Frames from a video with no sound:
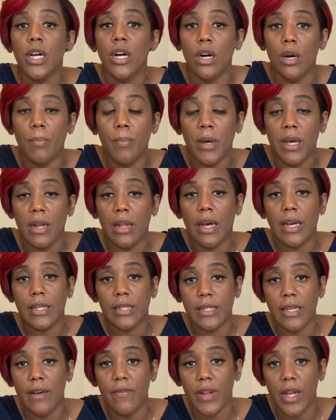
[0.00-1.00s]
up at like
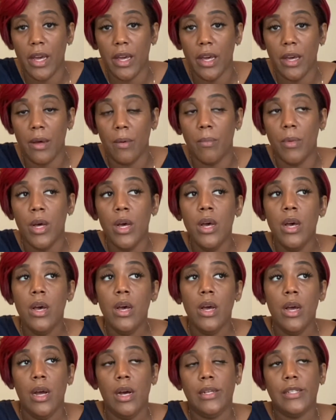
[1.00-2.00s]
7 a.m.
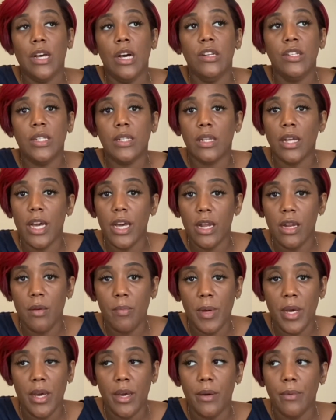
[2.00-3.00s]
And so I just laying in the
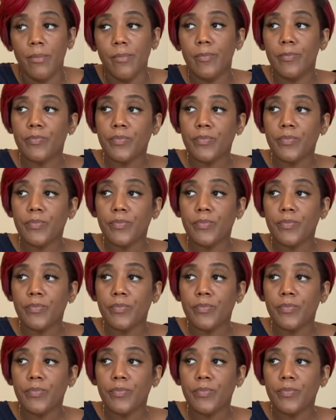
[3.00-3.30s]
bed.